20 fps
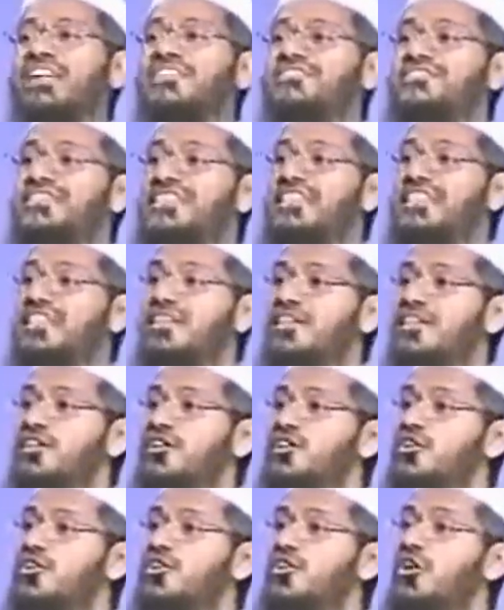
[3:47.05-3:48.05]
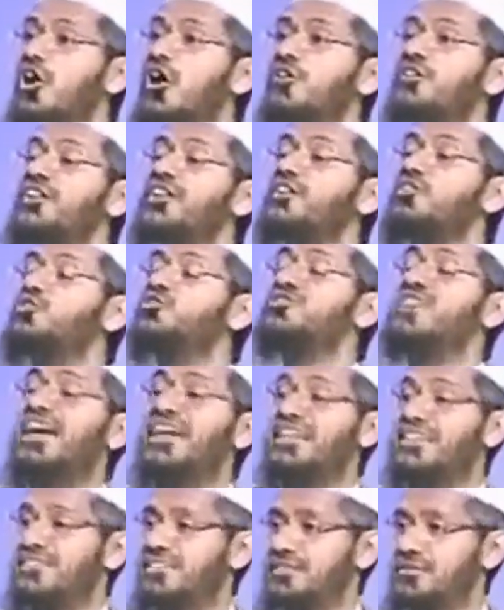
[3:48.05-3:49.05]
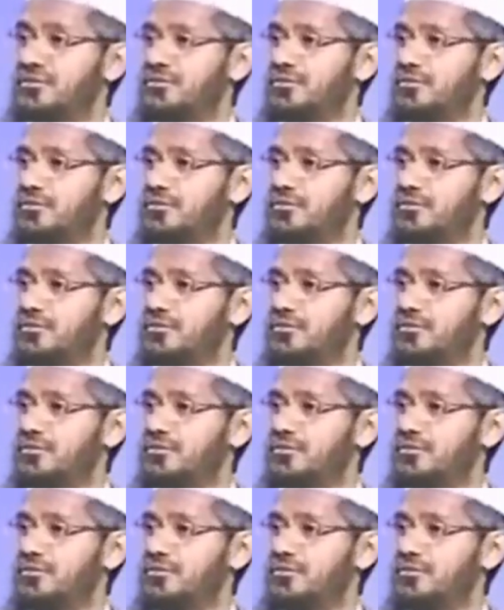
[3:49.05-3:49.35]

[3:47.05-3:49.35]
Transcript: I see on the news channels,